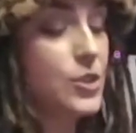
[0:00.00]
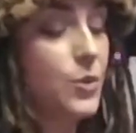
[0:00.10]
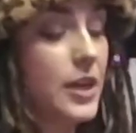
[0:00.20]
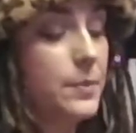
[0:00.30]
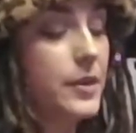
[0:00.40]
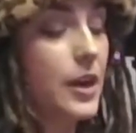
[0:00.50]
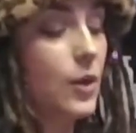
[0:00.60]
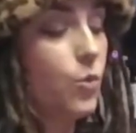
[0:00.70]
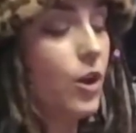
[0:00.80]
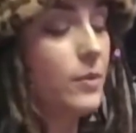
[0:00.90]
So we're gonna put a
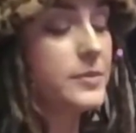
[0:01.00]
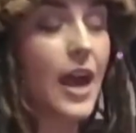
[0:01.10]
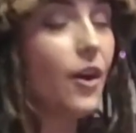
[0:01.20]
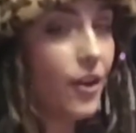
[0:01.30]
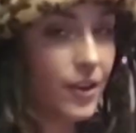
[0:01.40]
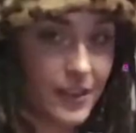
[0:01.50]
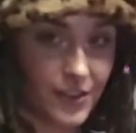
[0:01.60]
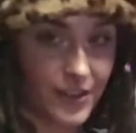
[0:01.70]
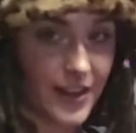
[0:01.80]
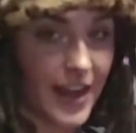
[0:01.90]
warm towel underneath
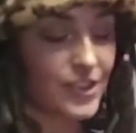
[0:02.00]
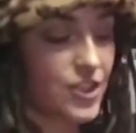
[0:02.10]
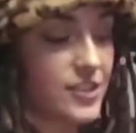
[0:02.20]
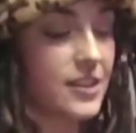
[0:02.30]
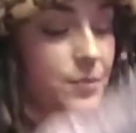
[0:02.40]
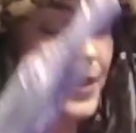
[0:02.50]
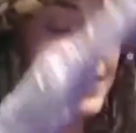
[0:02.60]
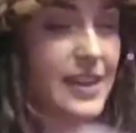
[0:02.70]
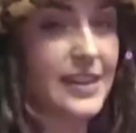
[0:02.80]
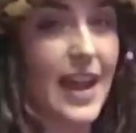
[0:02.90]
her neck just to bring
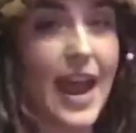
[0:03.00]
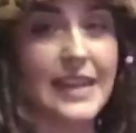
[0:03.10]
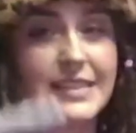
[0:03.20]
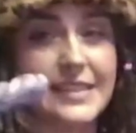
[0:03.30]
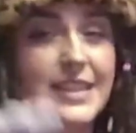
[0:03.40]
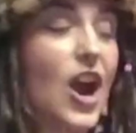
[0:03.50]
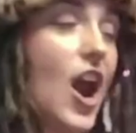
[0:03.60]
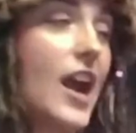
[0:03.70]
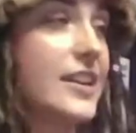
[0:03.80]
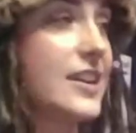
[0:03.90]
that icy hot